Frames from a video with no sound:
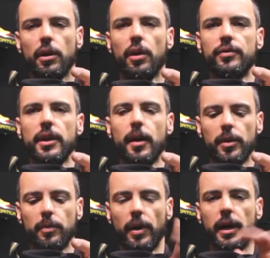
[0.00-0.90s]
of the
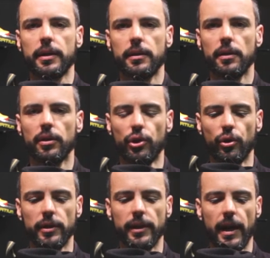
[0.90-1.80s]
upper part
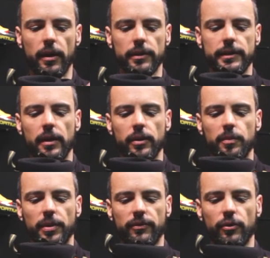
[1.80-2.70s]
during the downhill
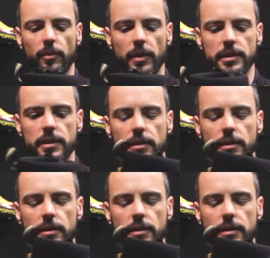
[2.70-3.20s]
performance.